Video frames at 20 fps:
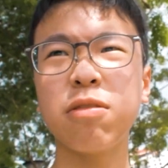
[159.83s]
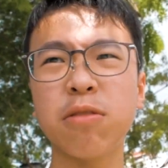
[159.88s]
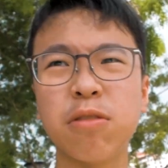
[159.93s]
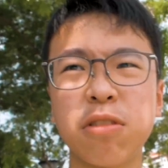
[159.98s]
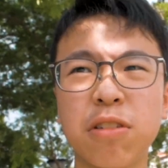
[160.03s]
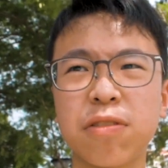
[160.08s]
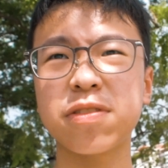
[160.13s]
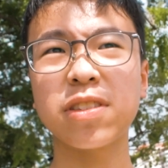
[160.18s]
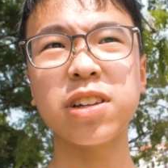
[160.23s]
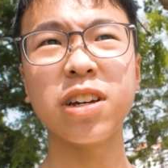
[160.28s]

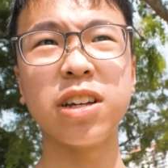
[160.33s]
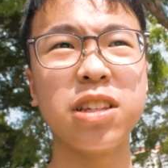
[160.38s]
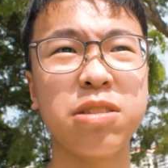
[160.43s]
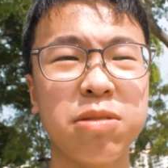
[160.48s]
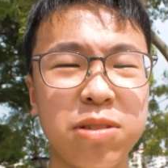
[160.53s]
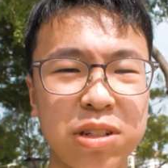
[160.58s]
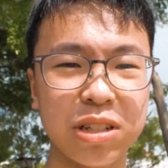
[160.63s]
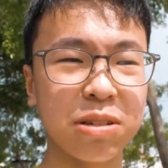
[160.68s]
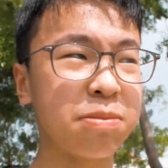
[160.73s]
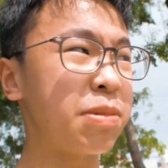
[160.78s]
rule of
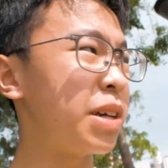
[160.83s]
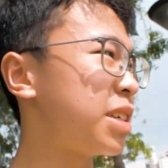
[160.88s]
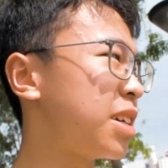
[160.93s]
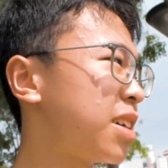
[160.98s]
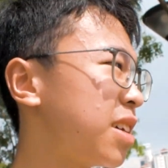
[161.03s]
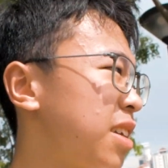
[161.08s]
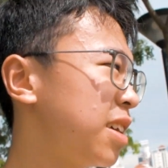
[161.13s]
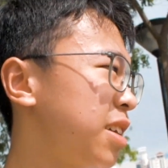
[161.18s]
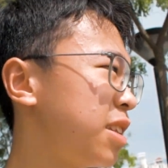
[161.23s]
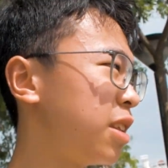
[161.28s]
thirds, which is
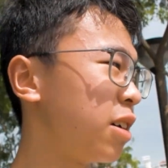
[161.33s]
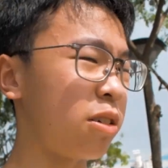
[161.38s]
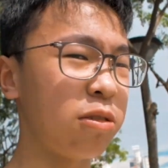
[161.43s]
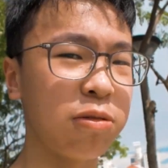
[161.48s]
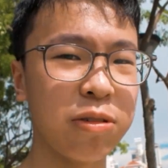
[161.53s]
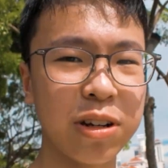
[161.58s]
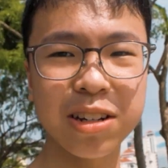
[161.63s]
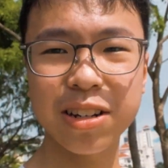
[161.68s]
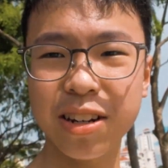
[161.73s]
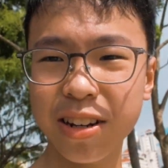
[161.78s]
basically the
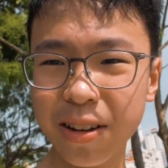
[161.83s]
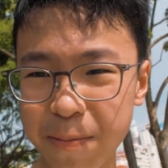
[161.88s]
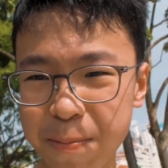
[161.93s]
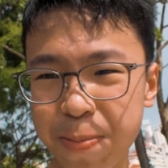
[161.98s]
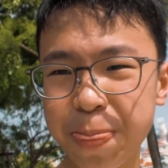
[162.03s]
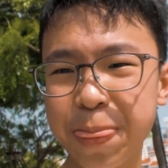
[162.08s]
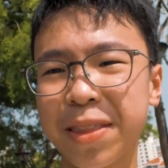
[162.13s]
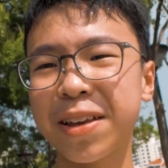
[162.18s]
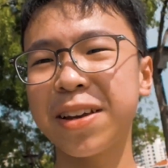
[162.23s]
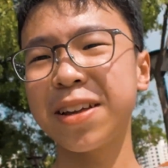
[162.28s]
grid
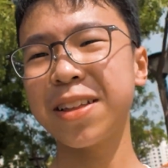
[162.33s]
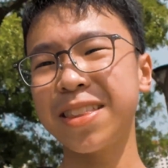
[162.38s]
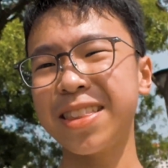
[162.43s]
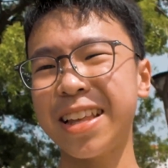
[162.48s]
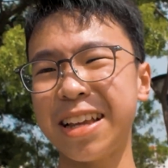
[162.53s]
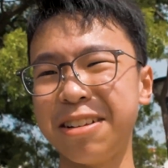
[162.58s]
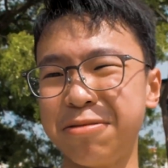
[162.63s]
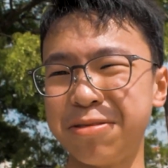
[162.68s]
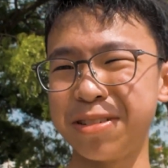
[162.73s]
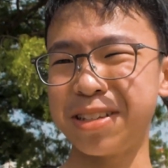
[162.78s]

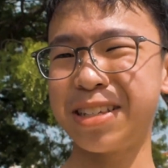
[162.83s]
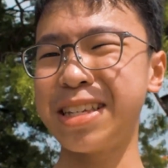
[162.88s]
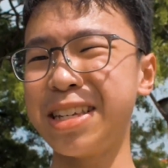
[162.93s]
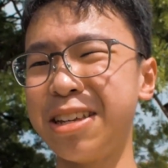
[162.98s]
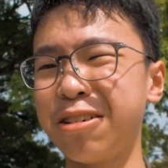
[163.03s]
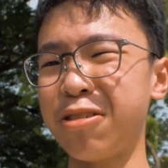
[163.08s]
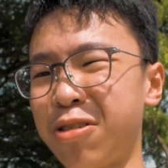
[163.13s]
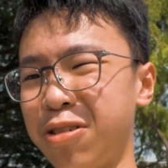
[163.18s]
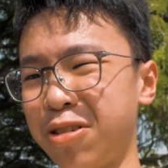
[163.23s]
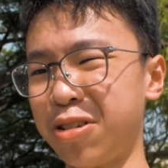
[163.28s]
that you will
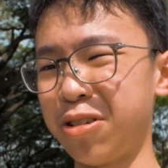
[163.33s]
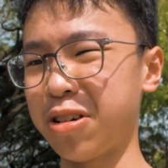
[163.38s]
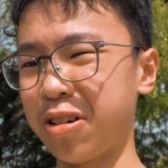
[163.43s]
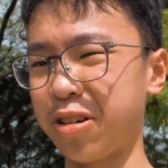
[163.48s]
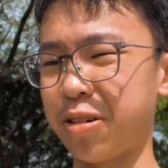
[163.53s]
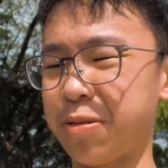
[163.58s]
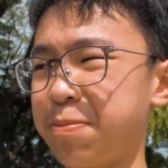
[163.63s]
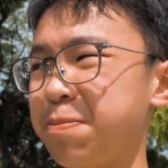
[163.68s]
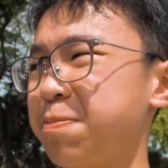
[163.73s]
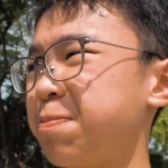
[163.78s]
see on
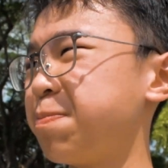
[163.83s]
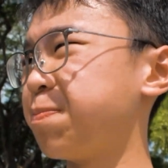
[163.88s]
your